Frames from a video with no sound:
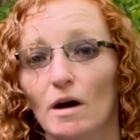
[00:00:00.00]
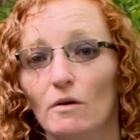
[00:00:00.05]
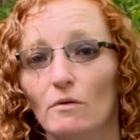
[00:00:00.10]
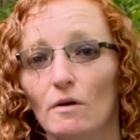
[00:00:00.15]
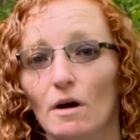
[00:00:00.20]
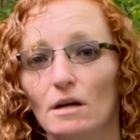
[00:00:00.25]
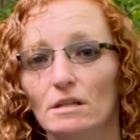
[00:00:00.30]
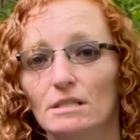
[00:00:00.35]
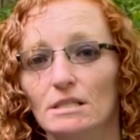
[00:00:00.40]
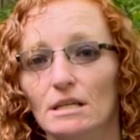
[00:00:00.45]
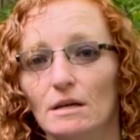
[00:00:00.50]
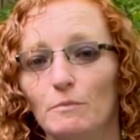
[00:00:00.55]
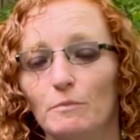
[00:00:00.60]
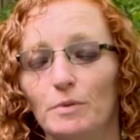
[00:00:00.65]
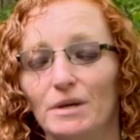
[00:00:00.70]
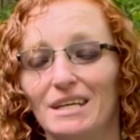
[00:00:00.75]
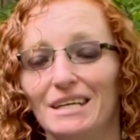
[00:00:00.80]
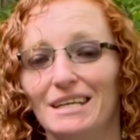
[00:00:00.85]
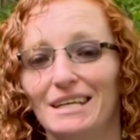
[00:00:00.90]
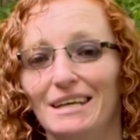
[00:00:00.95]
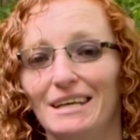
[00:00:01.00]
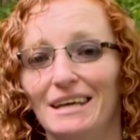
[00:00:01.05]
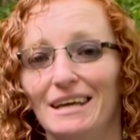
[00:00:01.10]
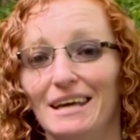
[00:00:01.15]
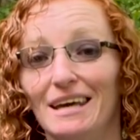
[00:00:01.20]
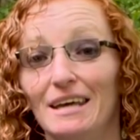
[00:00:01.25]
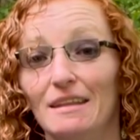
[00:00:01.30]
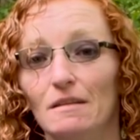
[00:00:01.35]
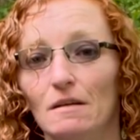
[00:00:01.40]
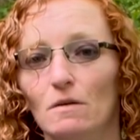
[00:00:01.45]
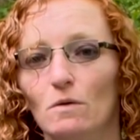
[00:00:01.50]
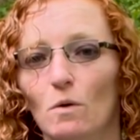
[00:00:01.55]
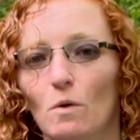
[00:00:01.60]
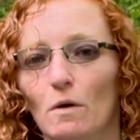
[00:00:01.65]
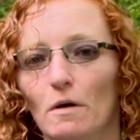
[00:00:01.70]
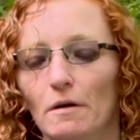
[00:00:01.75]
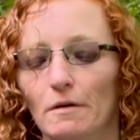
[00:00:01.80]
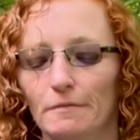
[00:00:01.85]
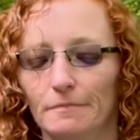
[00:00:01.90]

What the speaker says: rod tip in the door.